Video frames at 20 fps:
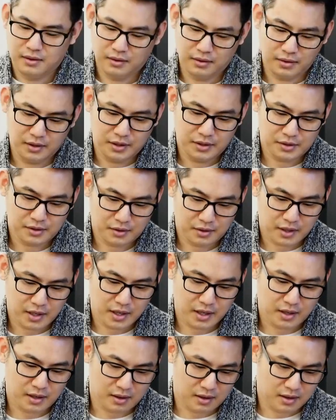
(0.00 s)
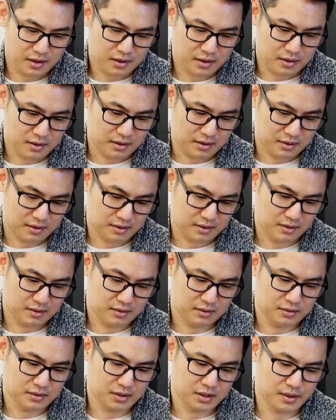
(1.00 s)
These are like
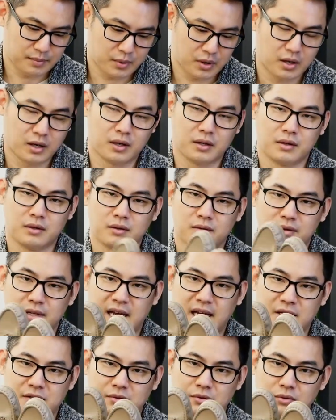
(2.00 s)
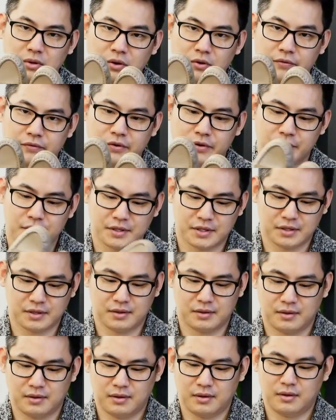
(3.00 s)
slip-on tassel loafers
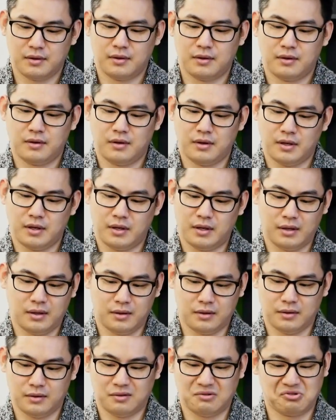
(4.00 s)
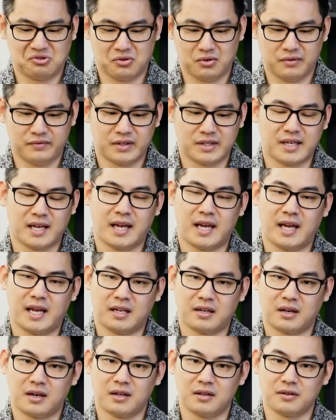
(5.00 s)
in sort of a tan
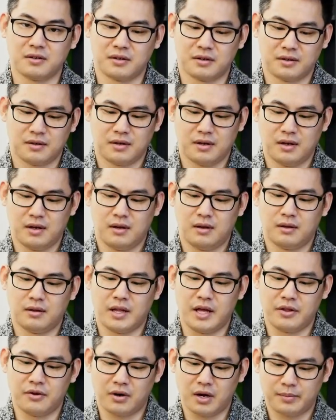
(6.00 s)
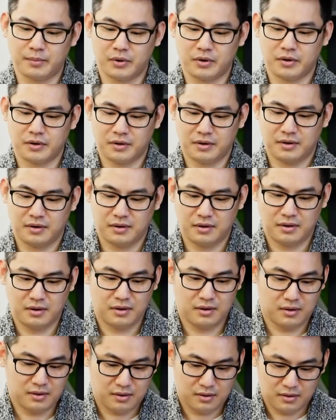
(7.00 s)
color, leather upper.
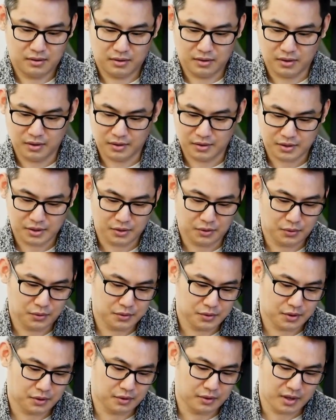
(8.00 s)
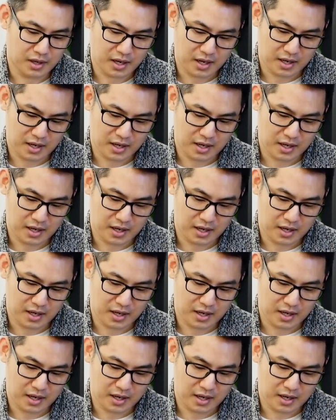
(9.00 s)
The soles are they're